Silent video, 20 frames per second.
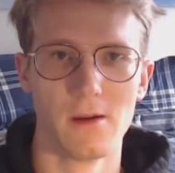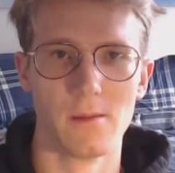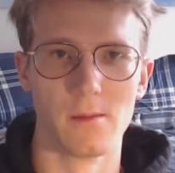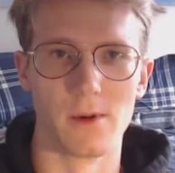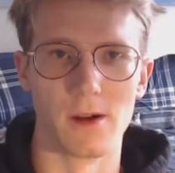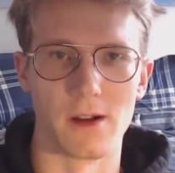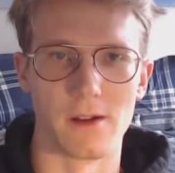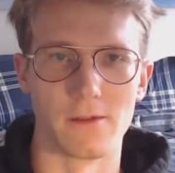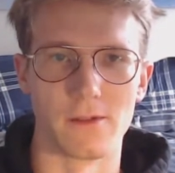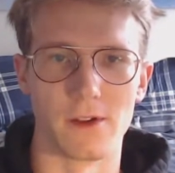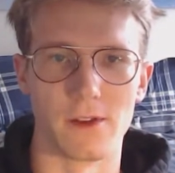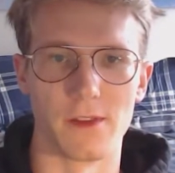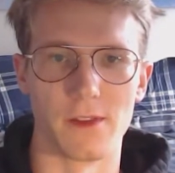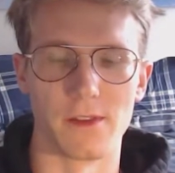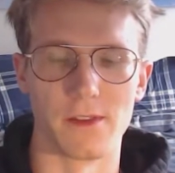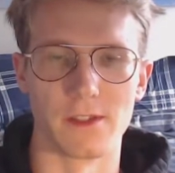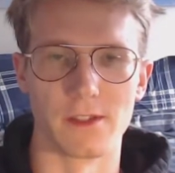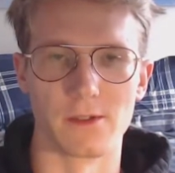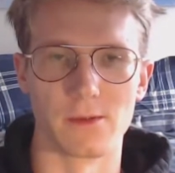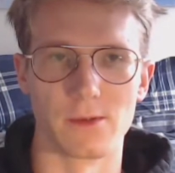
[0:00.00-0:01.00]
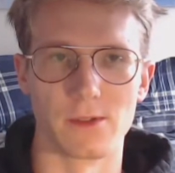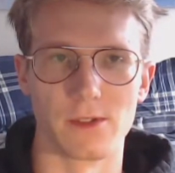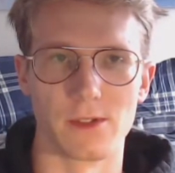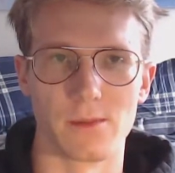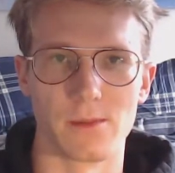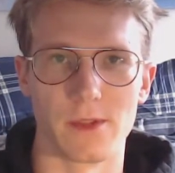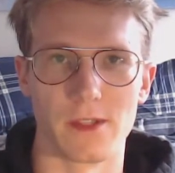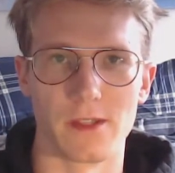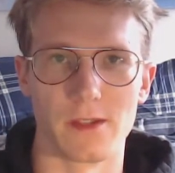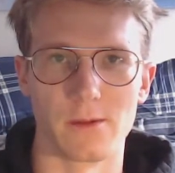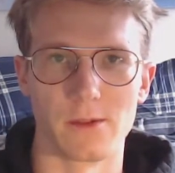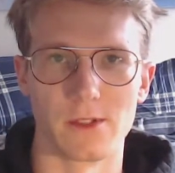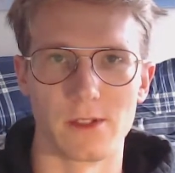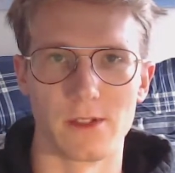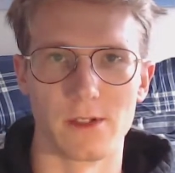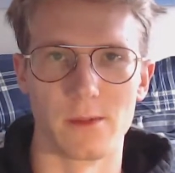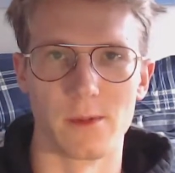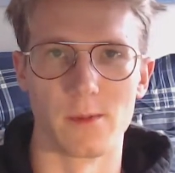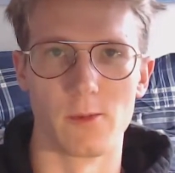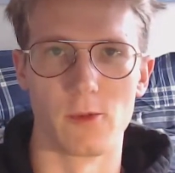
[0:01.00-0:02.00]
but I felt that this was something that was a
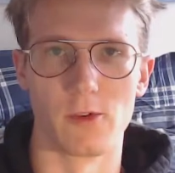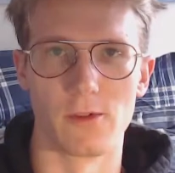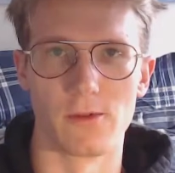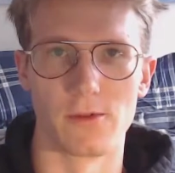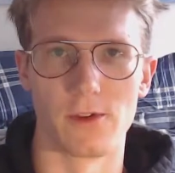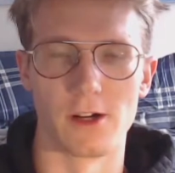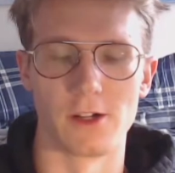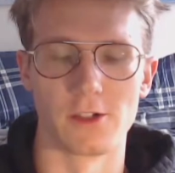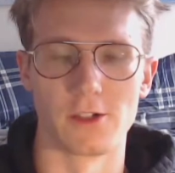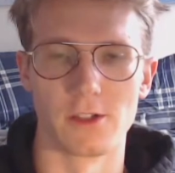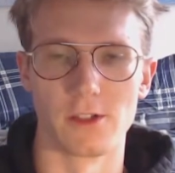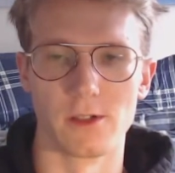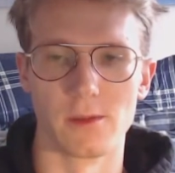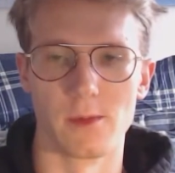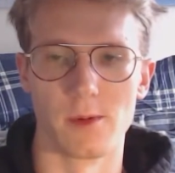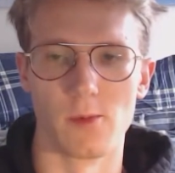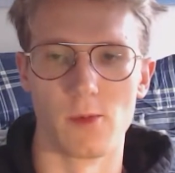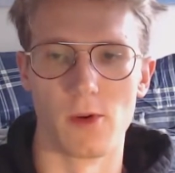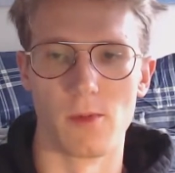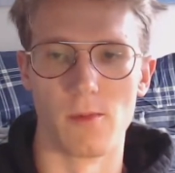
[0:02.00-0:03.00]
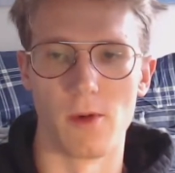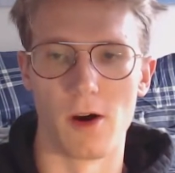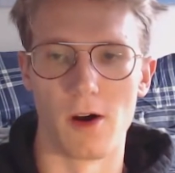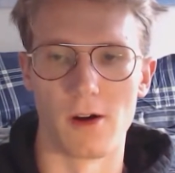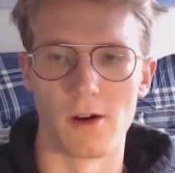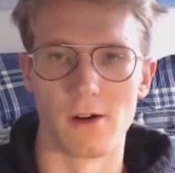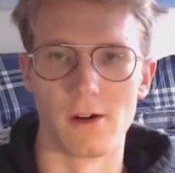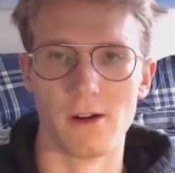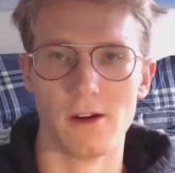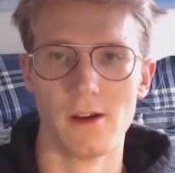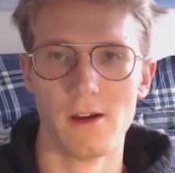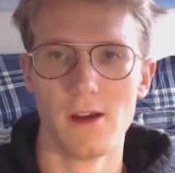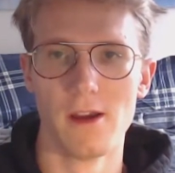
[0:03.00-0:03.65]
little bit more fresh, a little bit more modern,